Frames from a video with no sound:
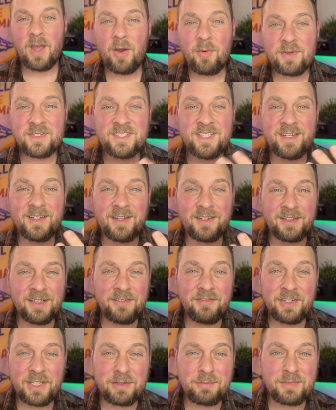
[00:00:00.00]
I always said
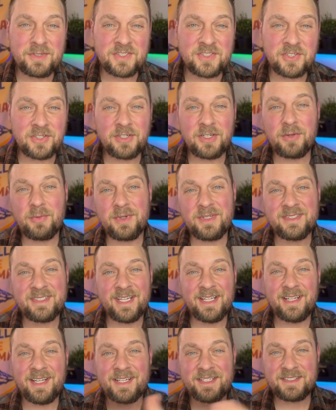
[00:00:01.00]
living in Missouri when
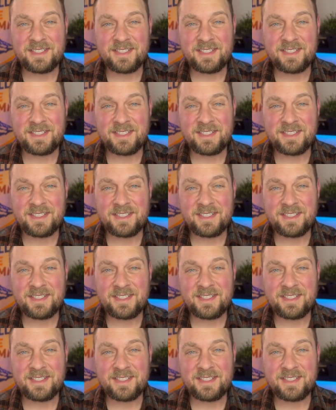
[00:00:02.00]
daylight